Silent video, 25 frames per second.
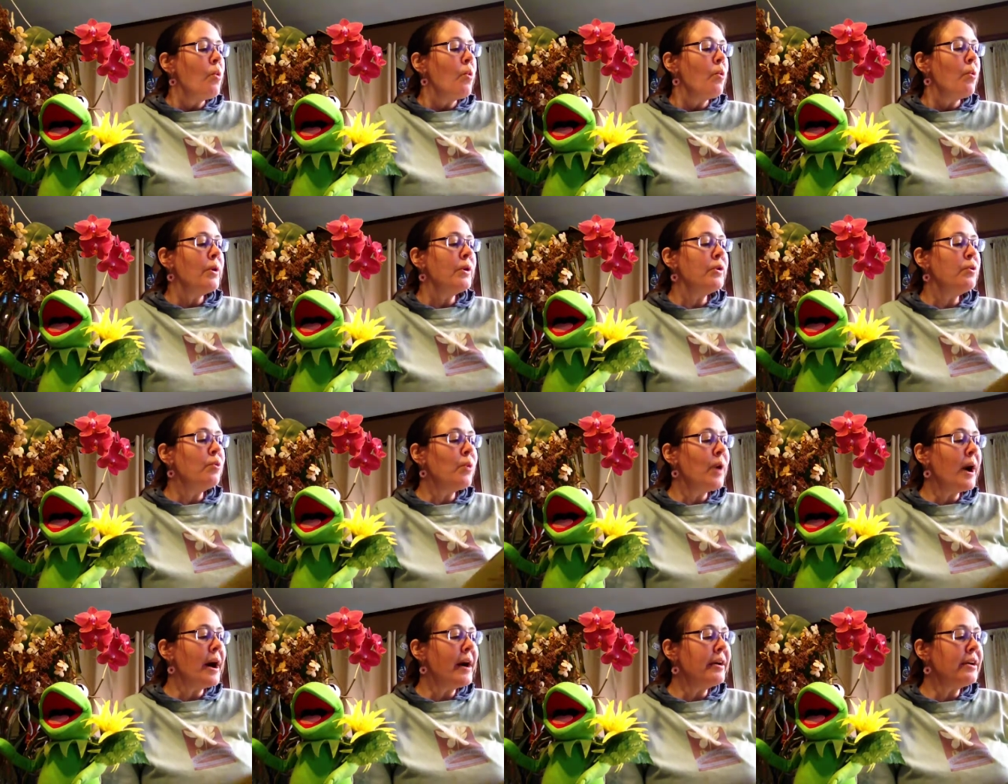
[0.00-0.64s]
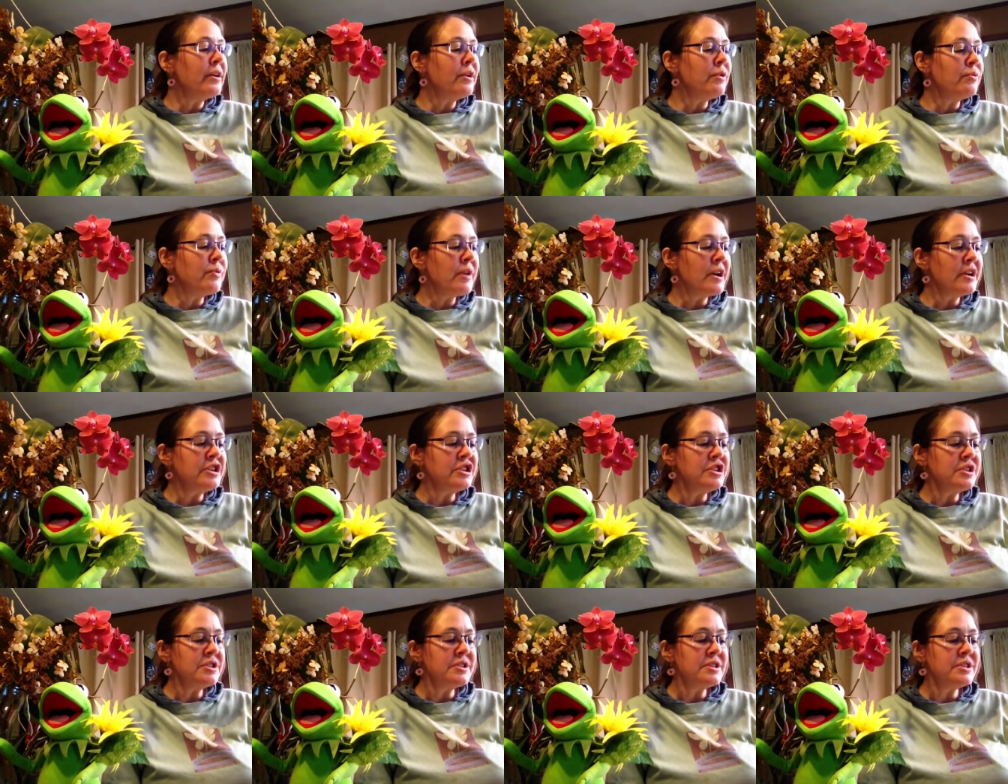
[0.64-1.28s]
When water
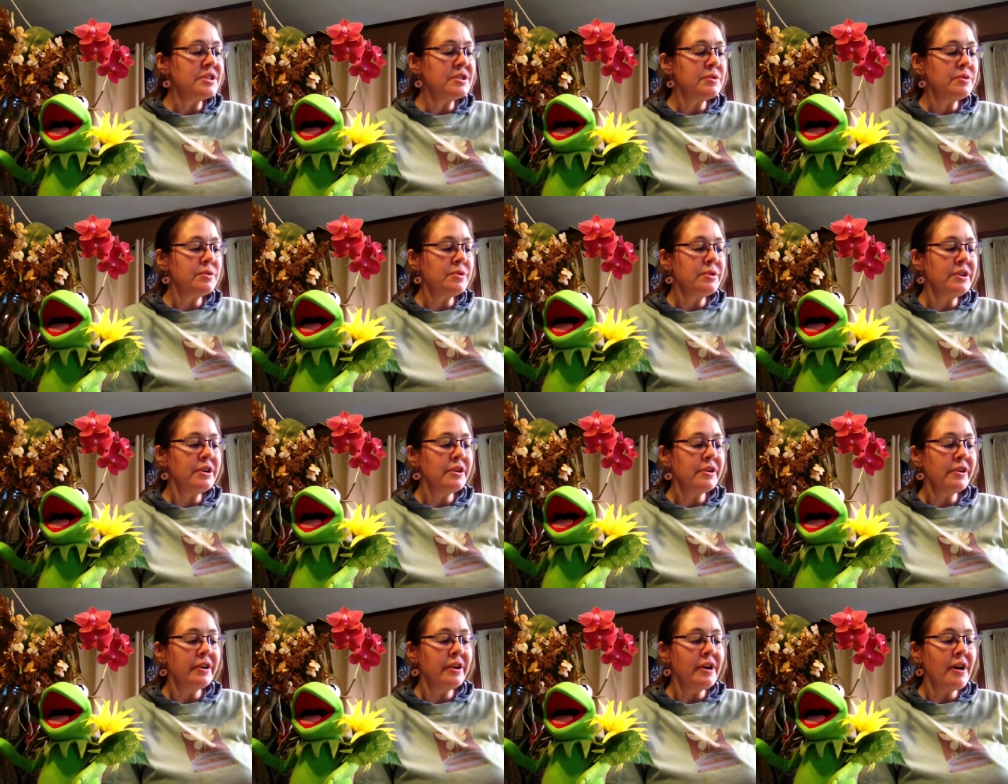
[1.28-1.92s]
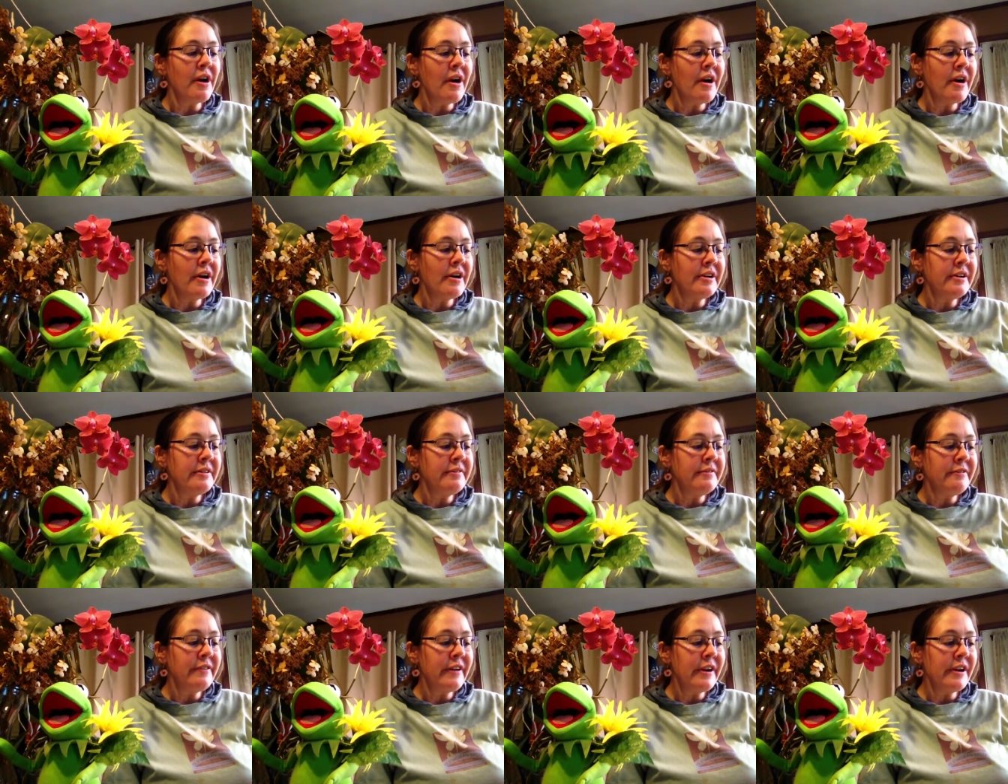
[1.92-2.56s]
rushes through your yard
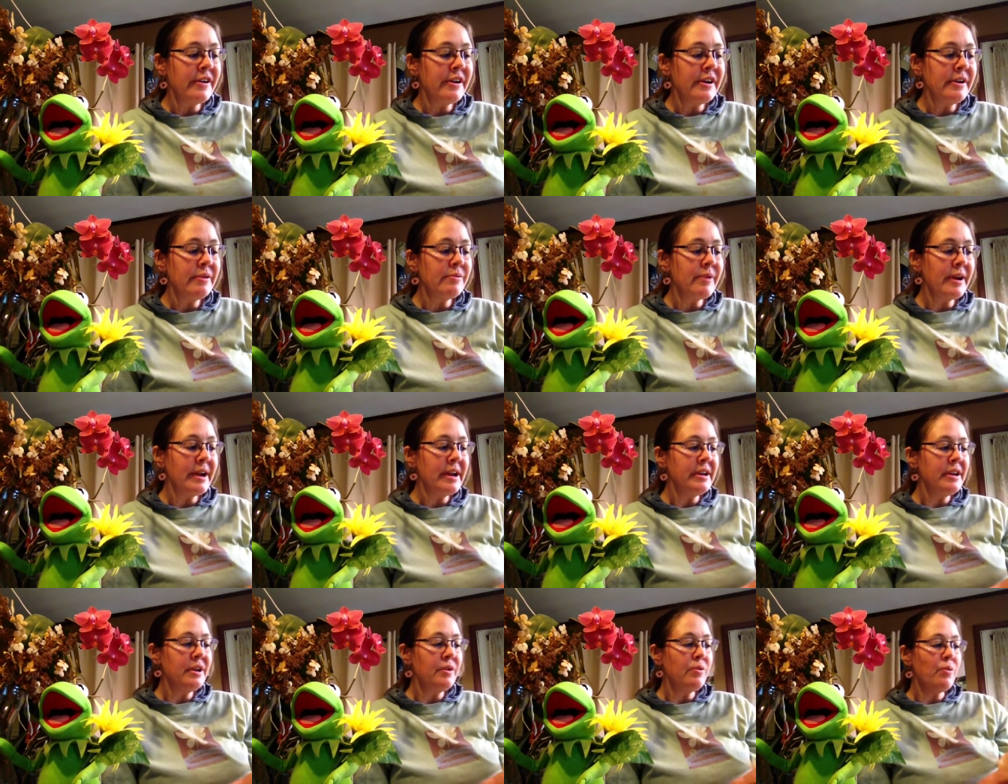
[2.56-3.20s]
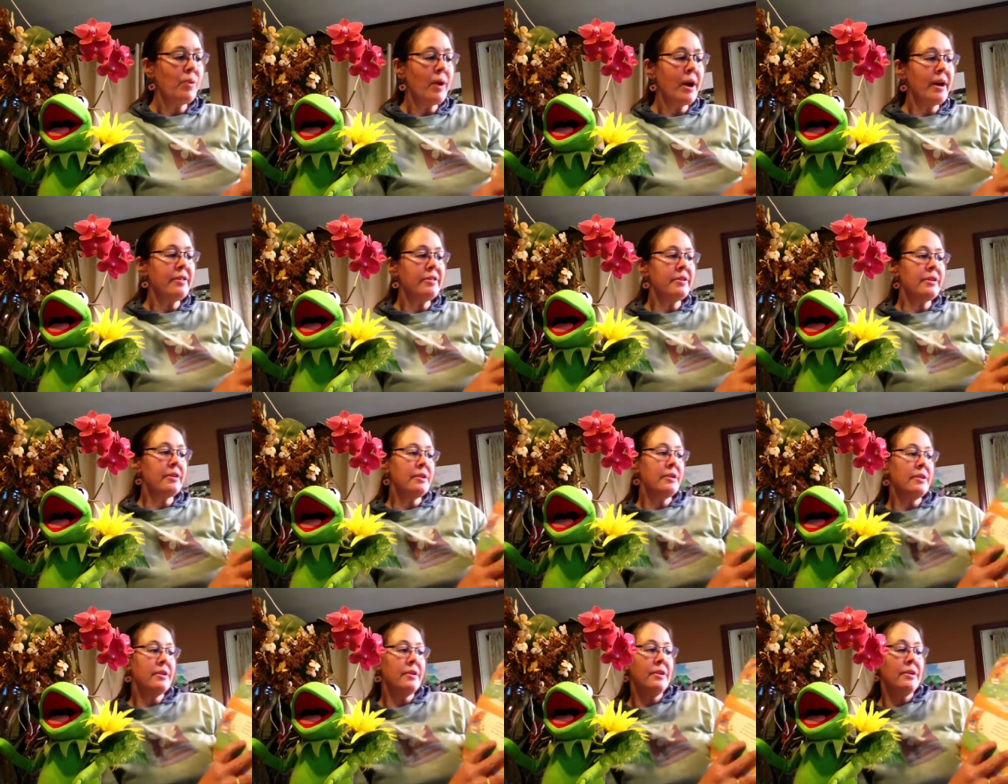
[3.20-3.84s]
in very rainy
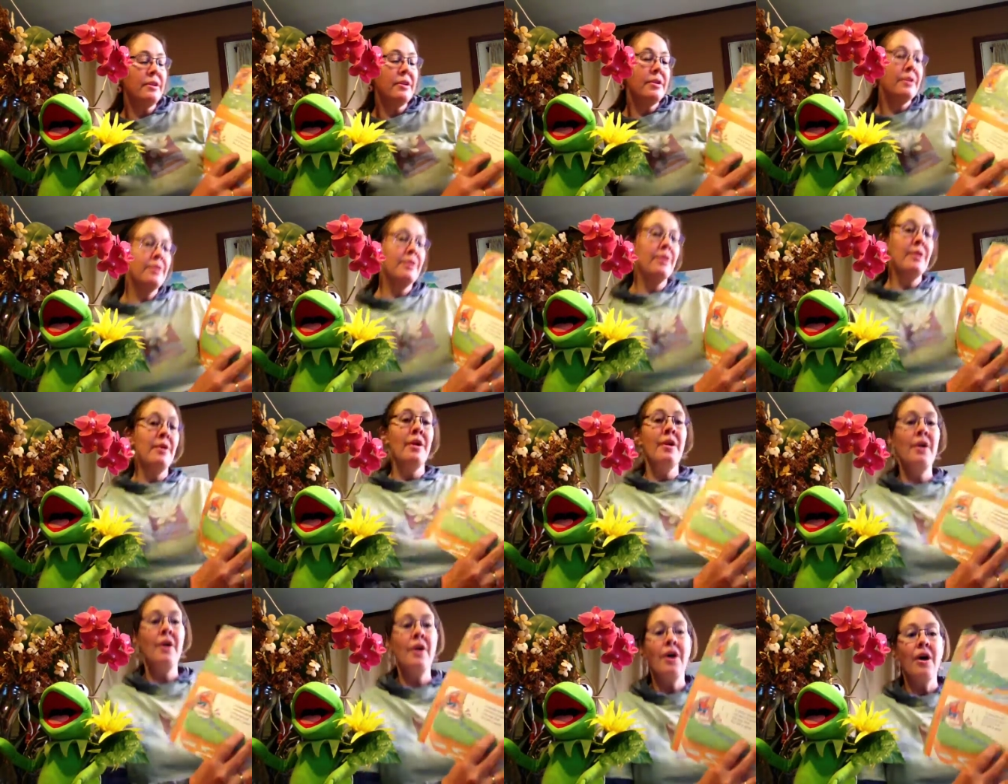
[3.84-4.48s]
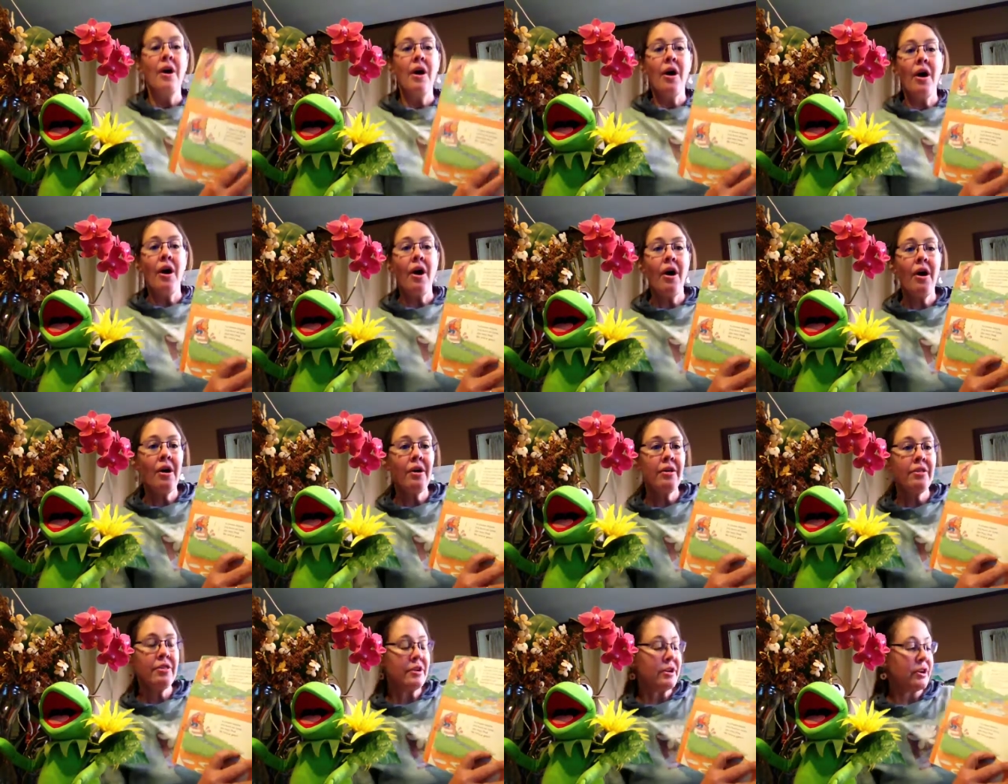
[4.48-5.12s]
weather,
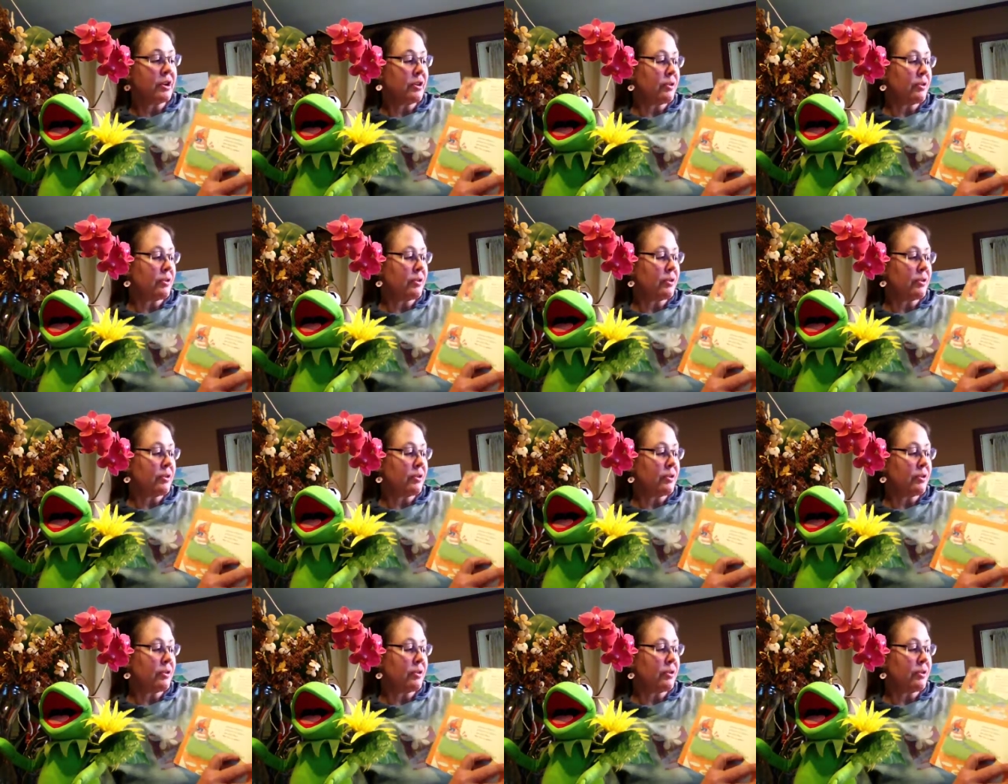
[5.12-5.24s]
all the